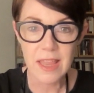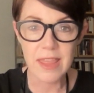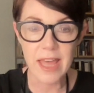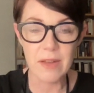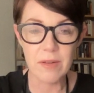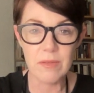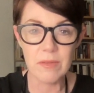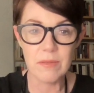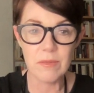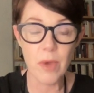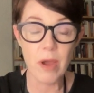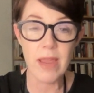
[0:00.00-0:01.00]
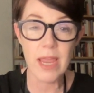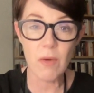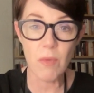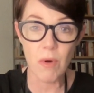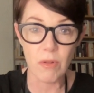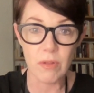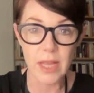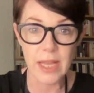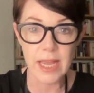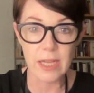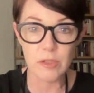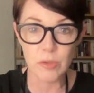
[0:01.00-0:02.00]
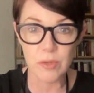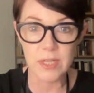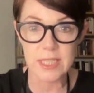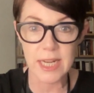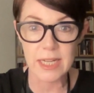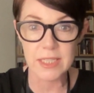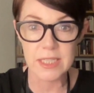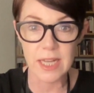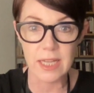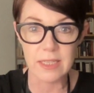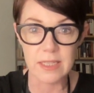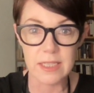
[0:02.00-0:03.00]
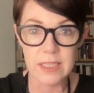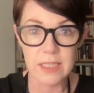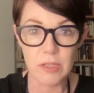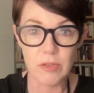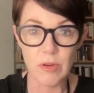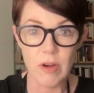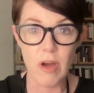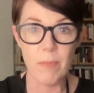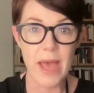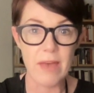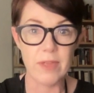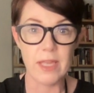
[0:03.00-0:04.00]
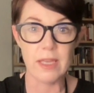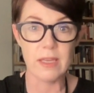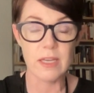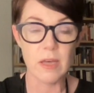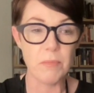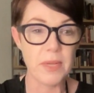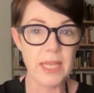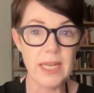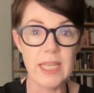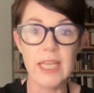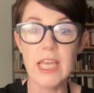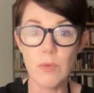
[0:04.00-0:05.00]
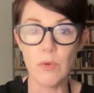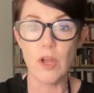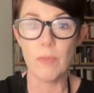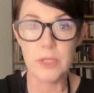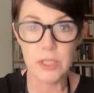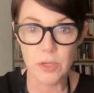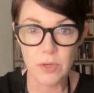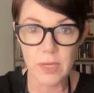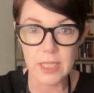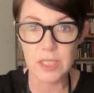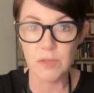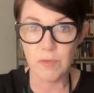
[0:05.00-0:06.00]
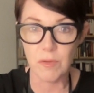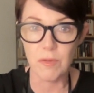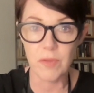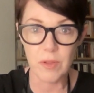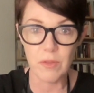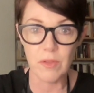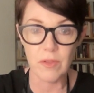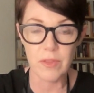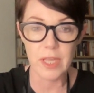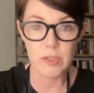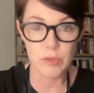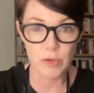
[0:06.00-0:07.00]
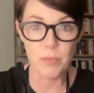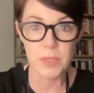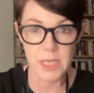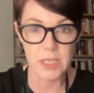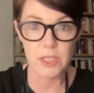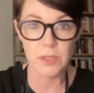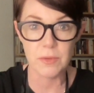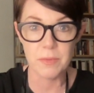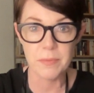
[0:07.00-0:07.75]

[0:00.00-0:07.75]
that we're equal and our daughters and our sons can grow up having completely equal opportunities to fulfill their true potential.